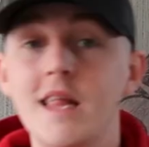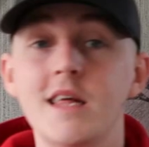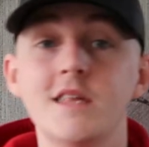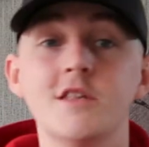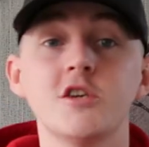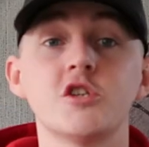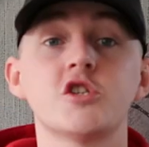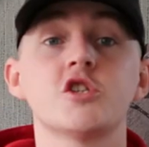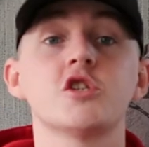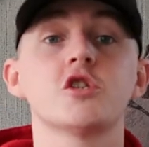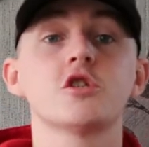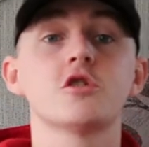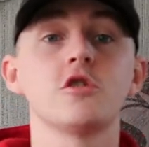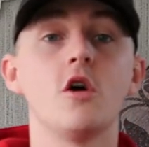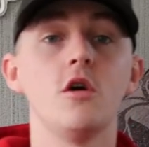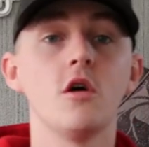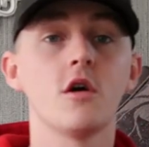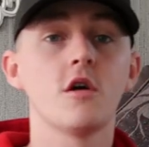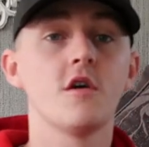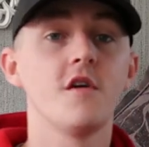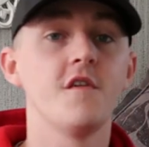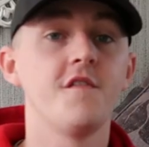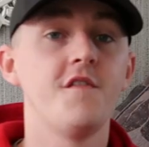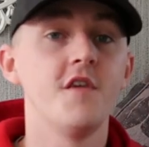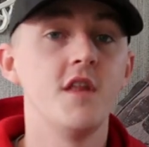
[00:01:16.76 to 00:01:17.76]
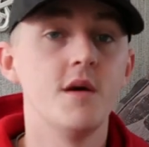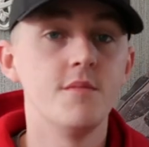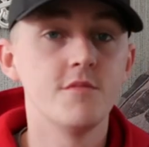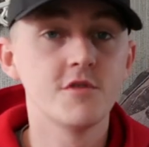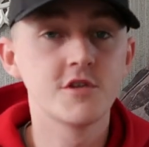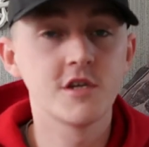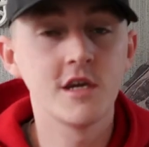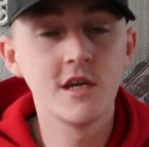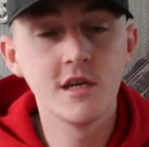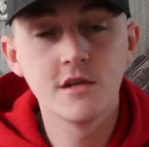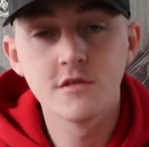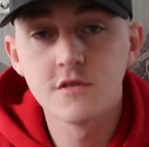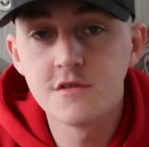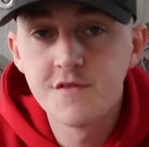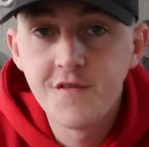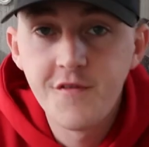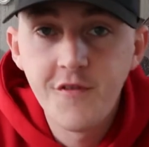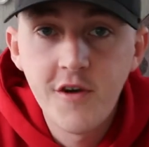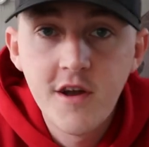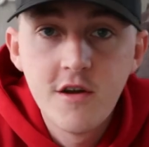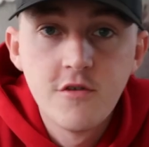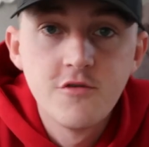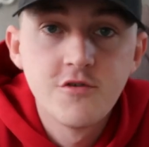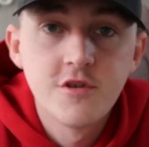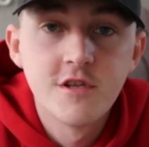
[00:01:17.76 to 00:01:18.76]
And then the stock for the machines was
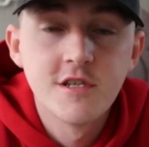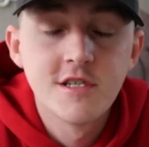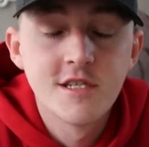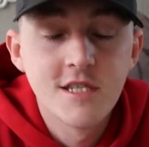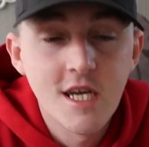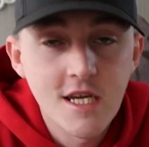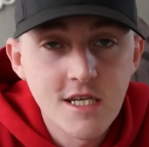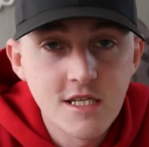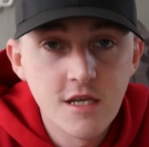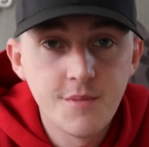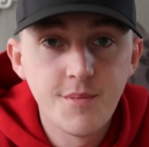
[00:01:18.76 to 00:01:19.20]
£360.